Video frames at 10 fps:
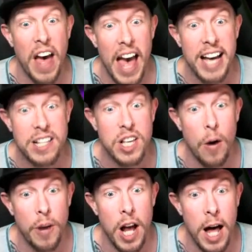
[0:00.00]
the heck is
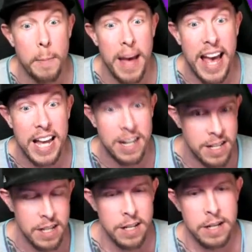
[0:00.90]
going on, man?
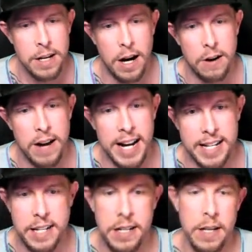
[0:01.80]
All
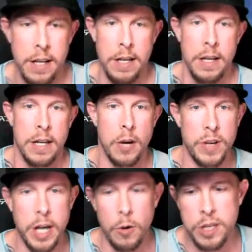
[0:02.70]
right. Here
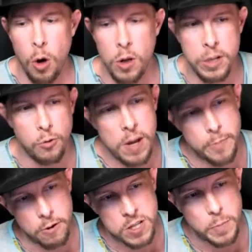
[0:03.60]
we go with Golden
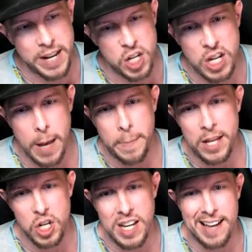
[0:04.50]
Reaper, speed
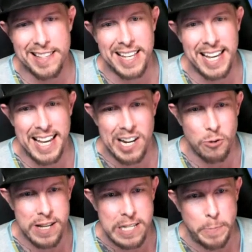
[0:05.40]
champion. She has the
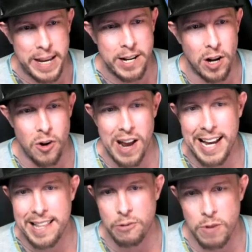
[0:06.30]
increased speed on her
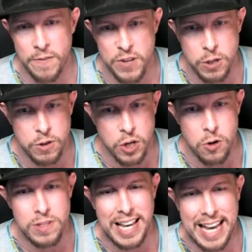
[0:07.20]
A3 for two turns